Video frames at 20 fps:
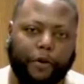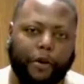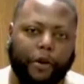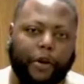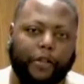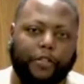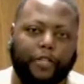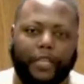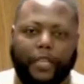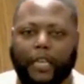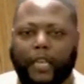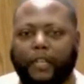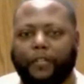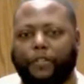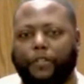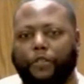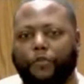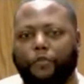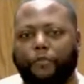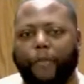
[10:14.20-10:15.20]
to get
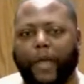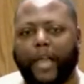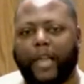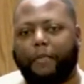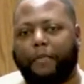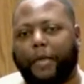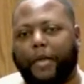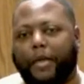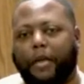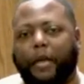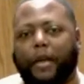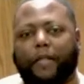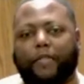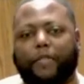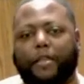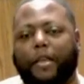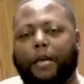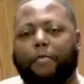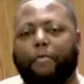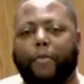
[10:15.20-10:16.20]
to maybe the
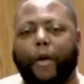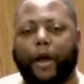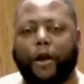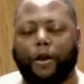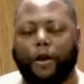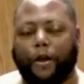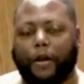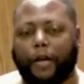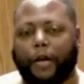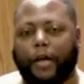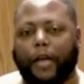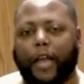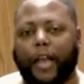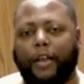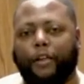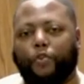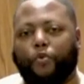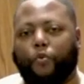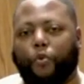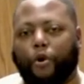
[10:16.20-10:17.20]
America and the
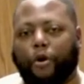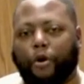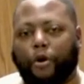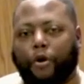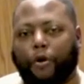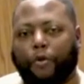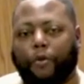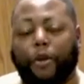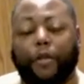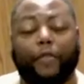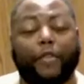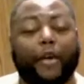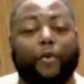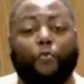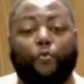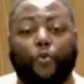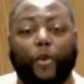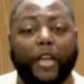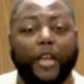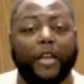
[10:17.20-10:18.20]
world that
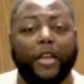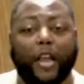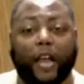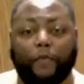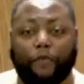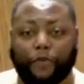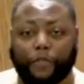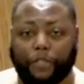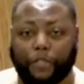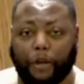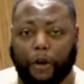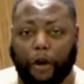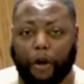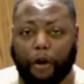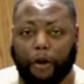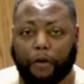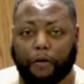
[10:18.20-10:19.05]
we never saw,